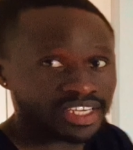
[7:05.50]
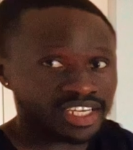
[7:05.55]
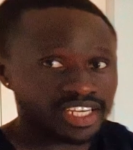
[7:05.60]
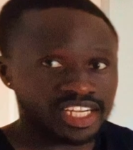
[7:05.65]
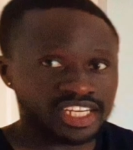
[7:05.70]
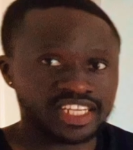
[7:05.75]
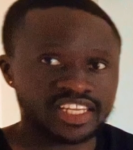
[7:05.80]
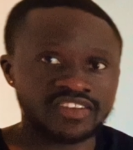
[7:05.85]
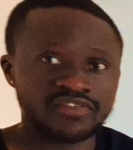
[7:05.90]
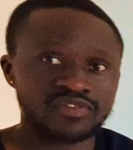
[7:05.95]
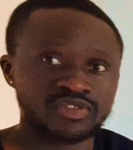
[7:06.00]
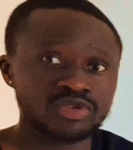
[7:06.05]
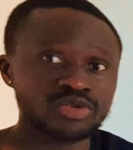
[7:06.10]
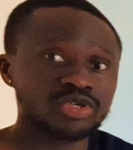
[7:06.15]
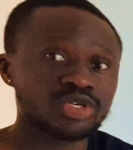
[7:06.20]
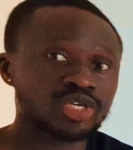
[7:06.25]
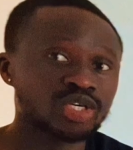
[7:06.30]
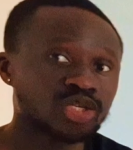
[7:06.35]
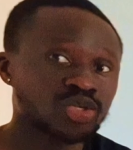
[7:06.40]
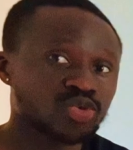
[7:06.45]
it gives
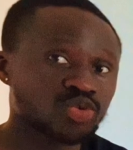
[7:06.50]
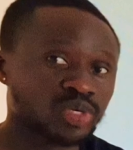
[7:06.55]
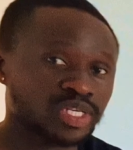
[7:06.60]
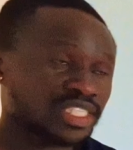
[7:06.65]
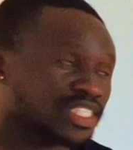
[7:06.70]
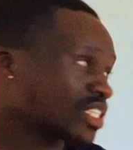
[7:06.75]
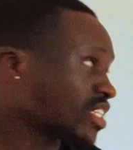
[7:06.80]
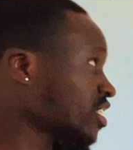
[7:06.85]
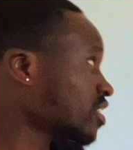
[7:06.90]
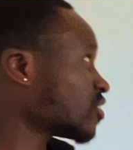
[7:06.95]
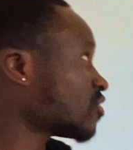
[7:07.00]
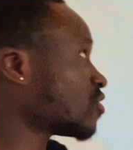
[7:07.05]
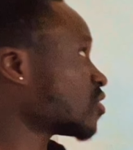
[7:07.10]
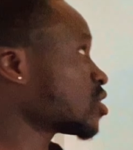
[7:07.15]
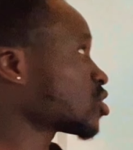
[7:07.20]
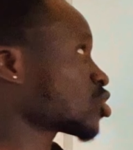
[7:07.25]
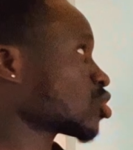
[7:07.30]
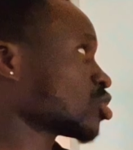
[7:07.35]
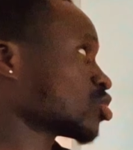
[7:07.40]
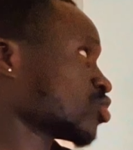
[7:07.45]
you 20
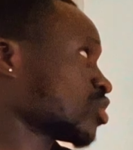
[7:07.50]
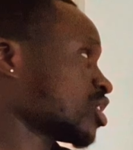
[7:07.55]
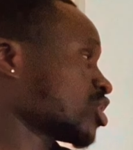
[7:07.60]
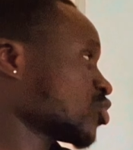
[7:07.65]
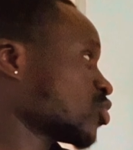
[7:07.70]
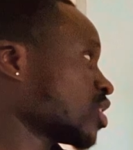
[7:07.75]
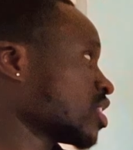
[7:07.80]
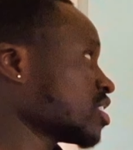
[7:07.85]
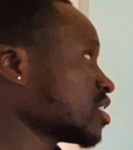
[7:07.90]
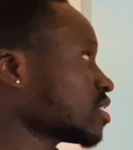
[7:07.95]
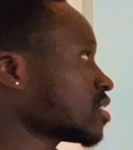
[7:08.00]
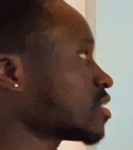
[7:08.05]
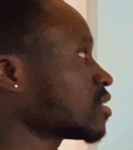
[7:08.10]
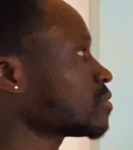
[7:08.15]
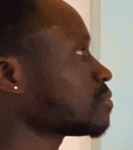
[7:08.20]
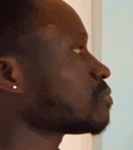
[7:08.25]
volts or 21.